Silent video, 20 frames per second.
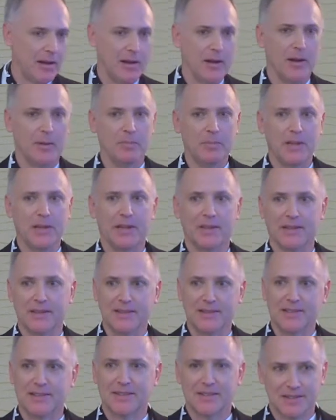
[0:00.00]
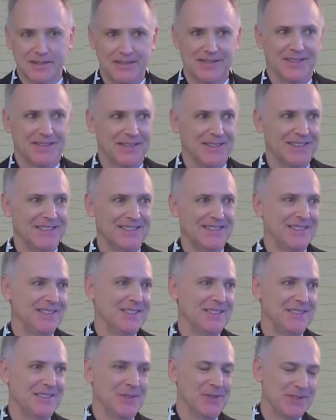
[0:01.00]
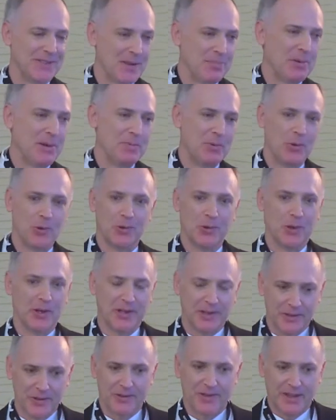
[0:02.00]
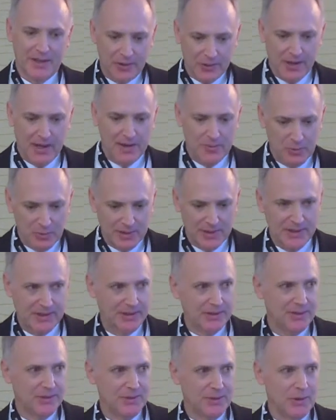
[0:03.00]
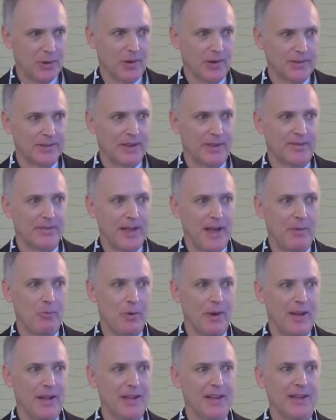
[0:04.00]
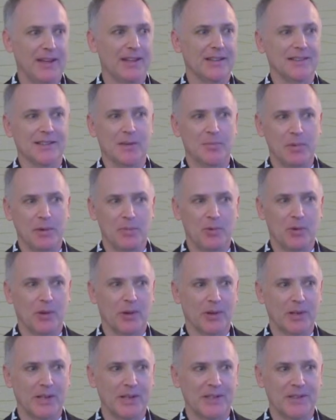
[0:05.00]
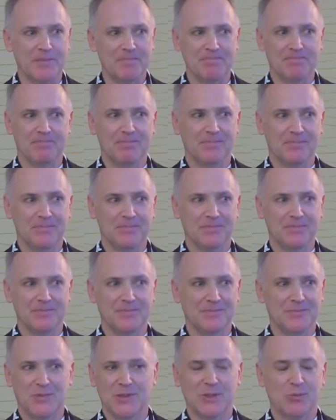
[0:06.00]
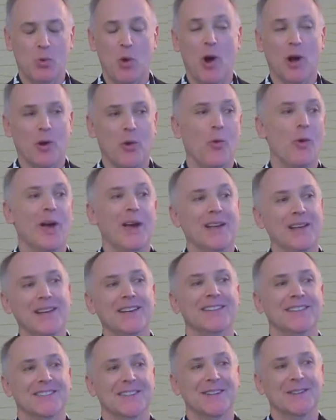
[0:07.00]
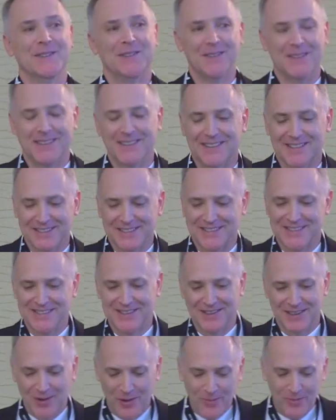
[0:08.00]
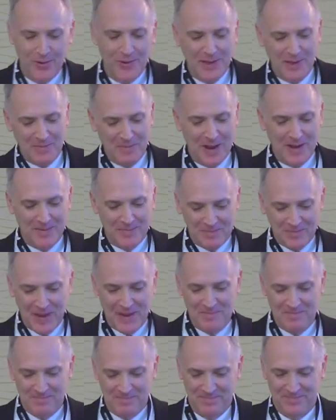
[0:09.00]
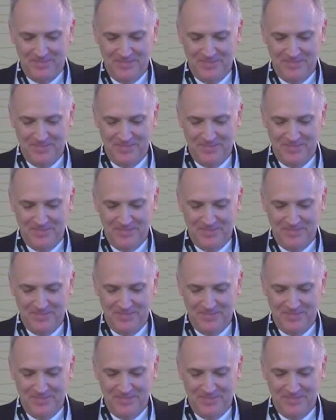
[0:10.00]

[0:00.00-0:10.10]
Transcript: uh, because you know some people will look and they'll say, okay, we're going to do our stuff that way, and some people are going to just walk away. So it's hopefully in my my